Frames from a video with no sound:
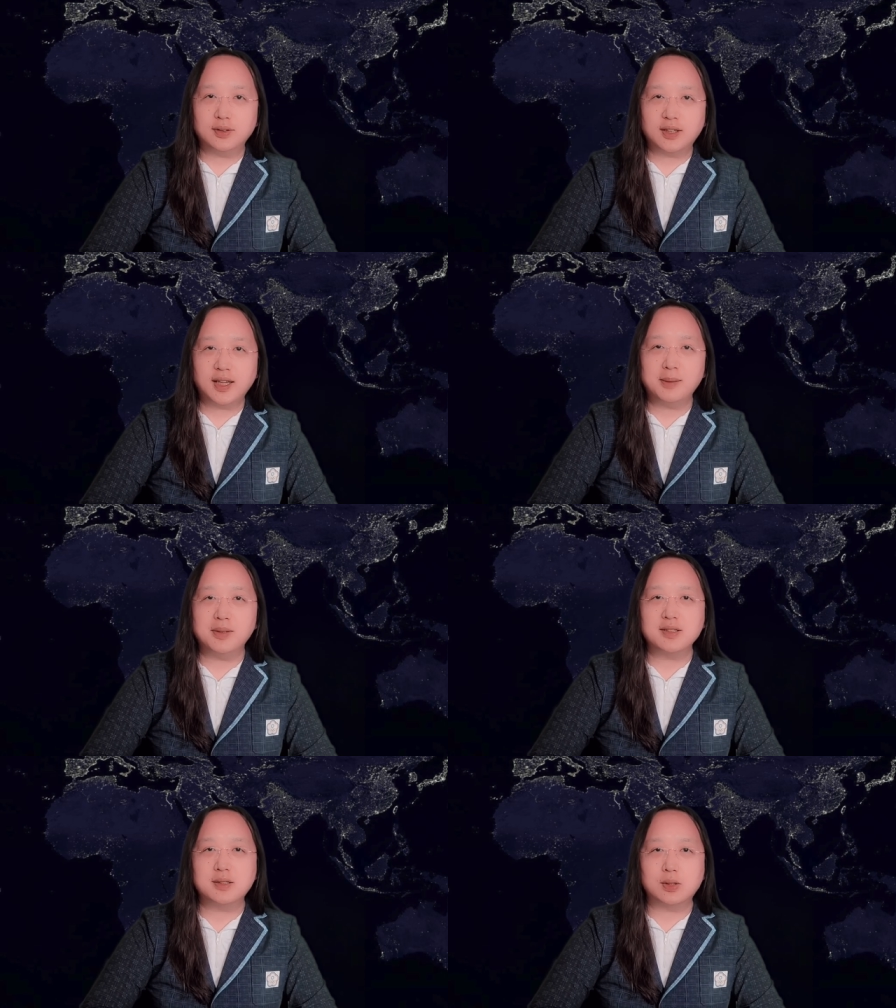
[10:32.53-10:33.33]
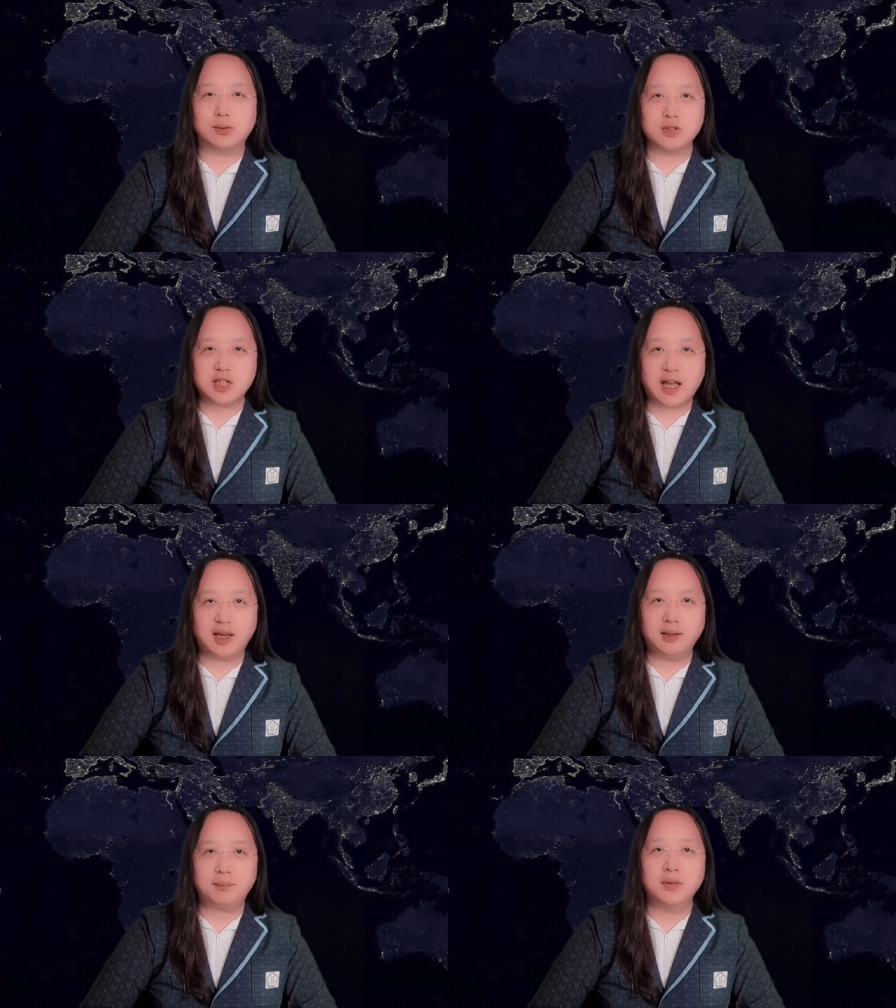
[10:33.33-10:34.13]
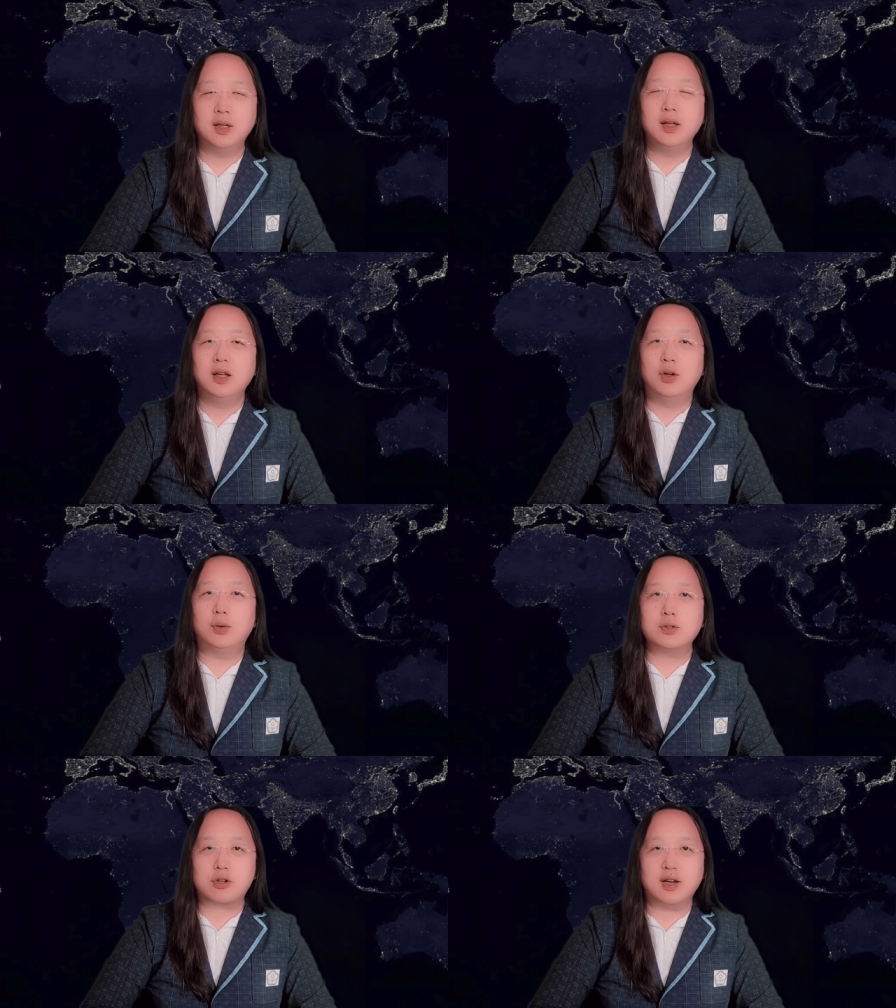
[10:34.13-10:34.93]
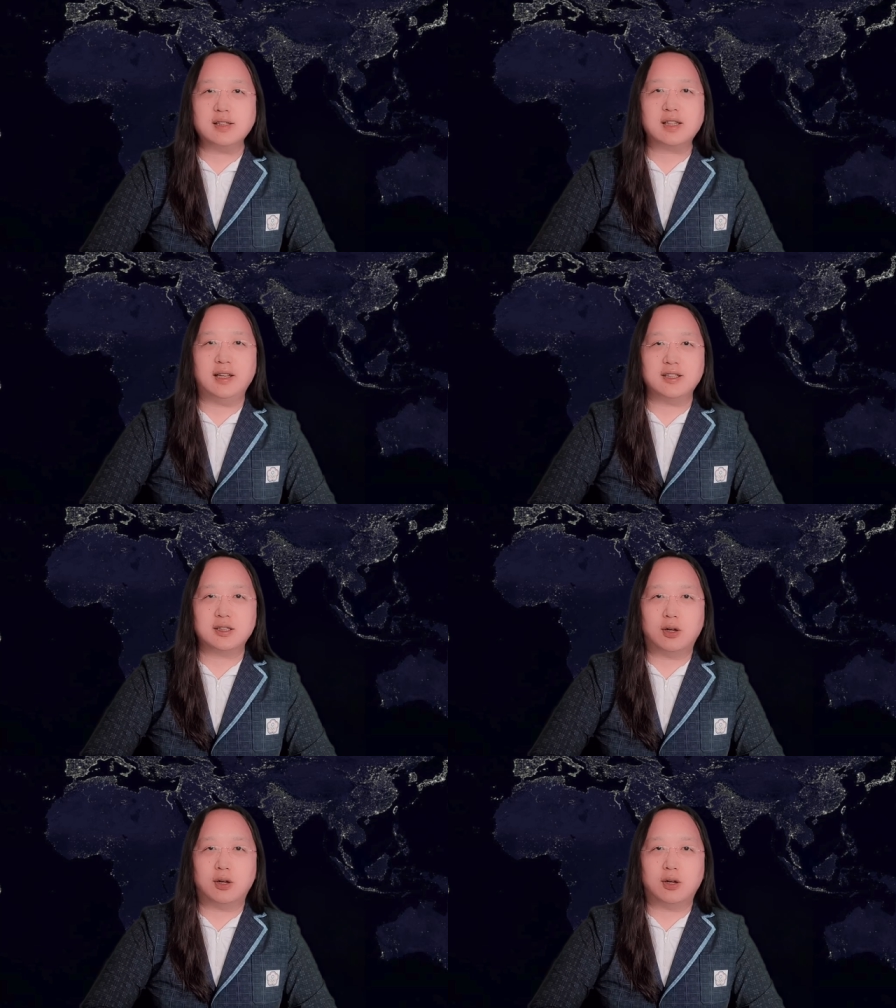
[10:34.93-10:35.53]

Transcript: The name is Zong Chai, who translates